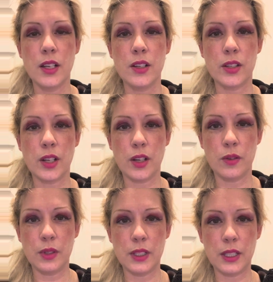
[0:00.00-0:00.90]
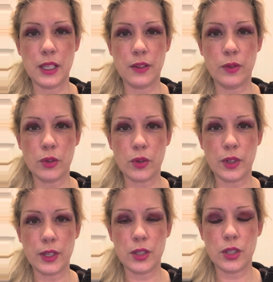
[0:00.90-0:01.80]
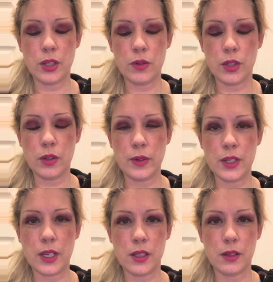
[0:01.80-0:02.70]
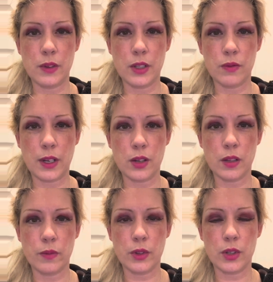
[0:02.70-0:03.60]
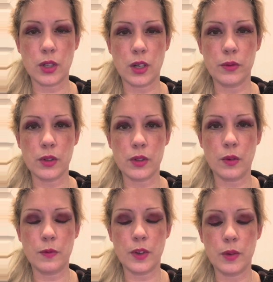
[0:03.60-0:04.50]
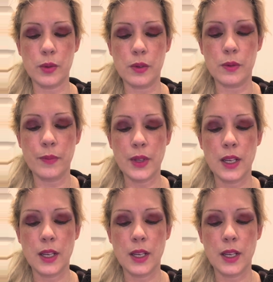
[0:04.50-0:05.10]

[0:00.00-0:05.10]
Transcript: So if you're trying to do intensive interaction with a child that's non-verbal,